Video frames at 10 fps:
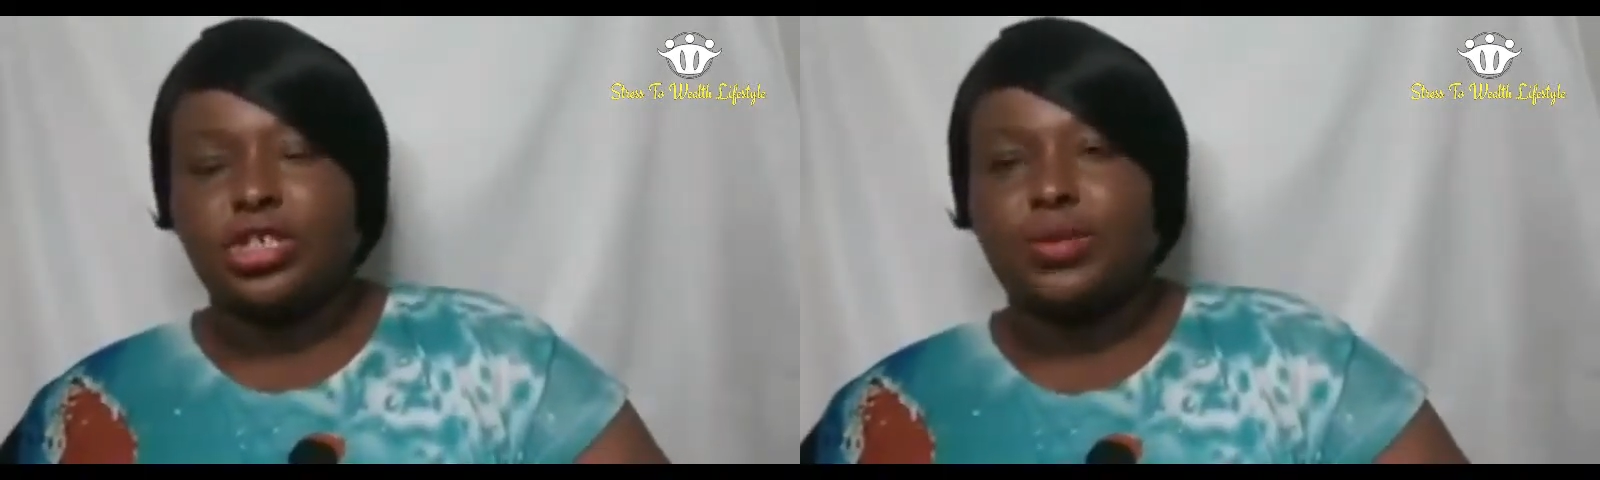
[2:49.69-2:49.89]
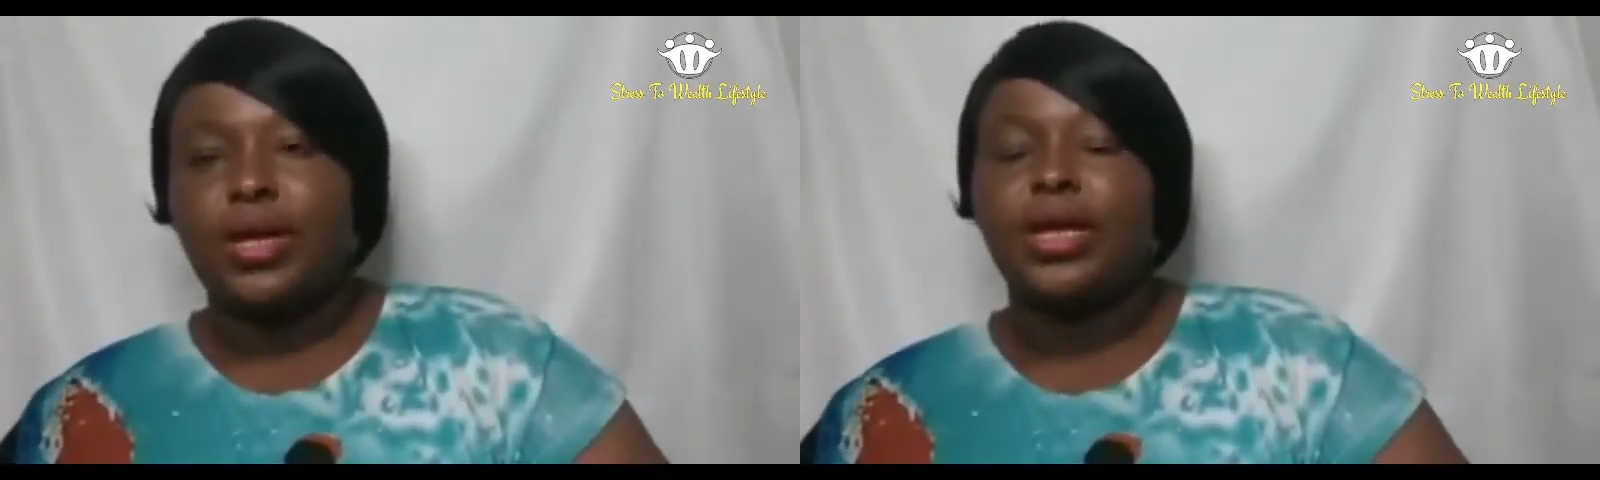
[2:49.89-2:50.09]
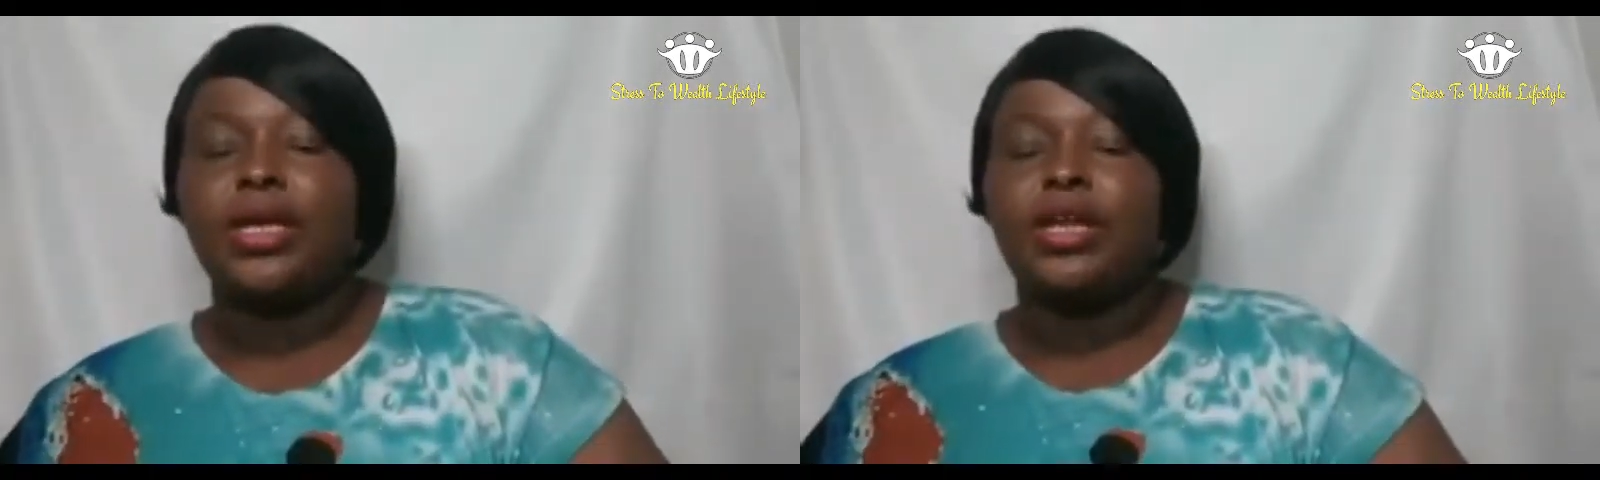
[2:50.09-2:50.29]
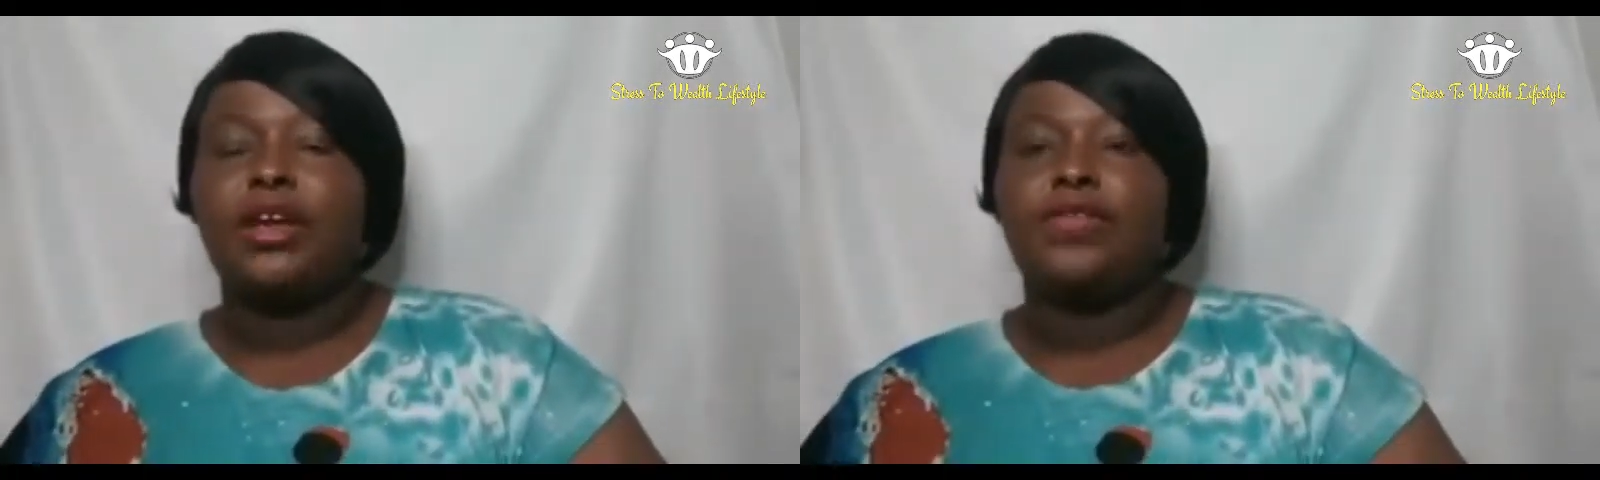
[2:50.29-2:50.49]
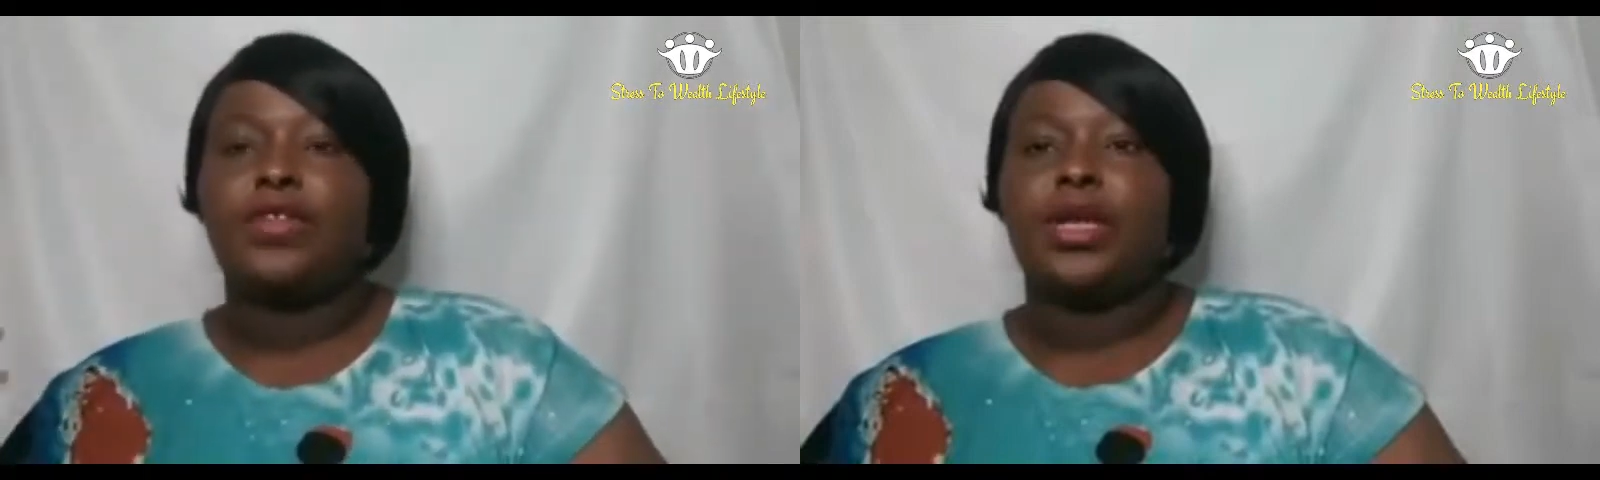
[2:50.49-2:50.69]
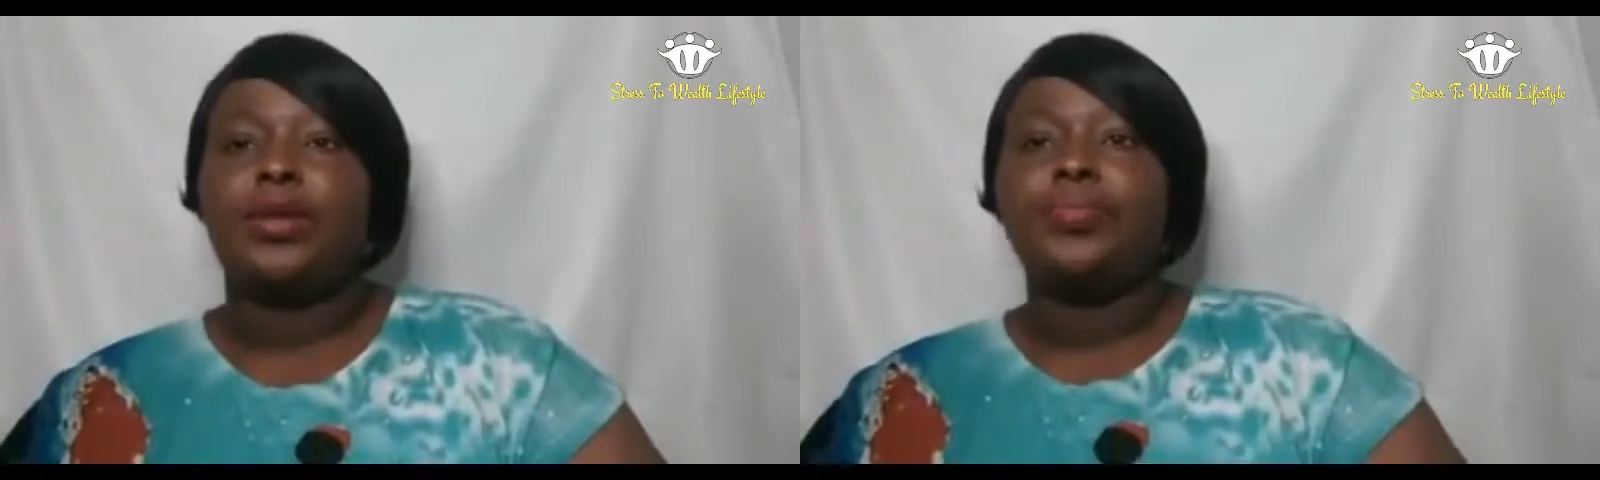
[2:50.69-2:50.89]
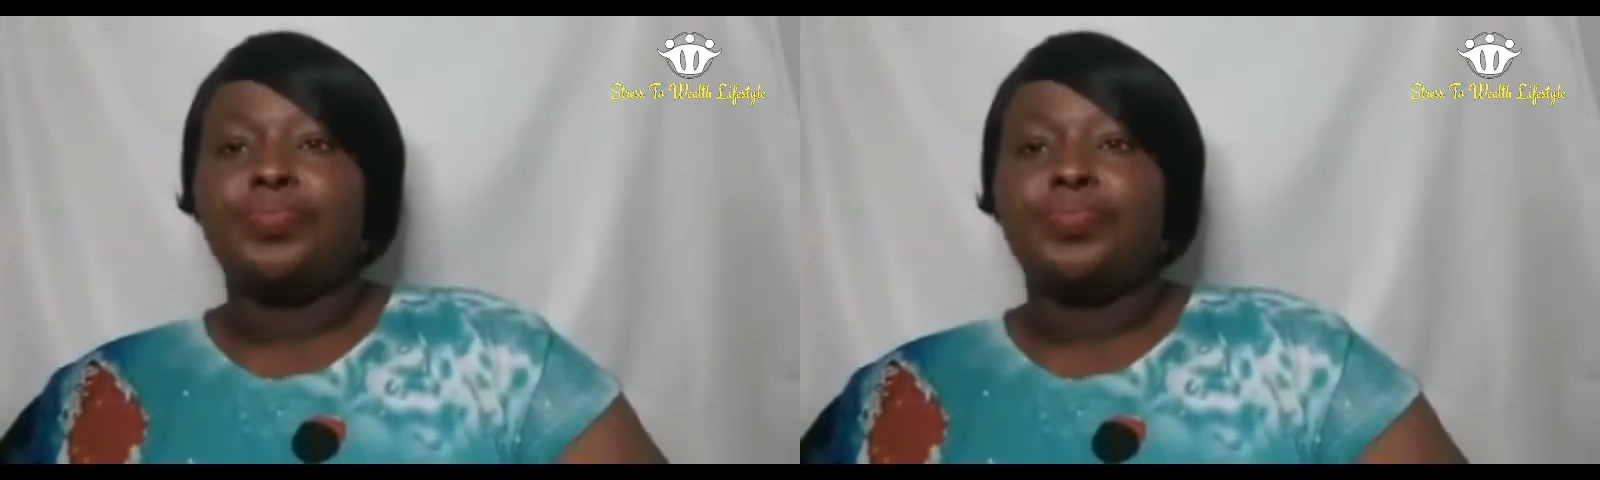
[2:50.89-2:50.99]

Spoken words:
suspended and everything.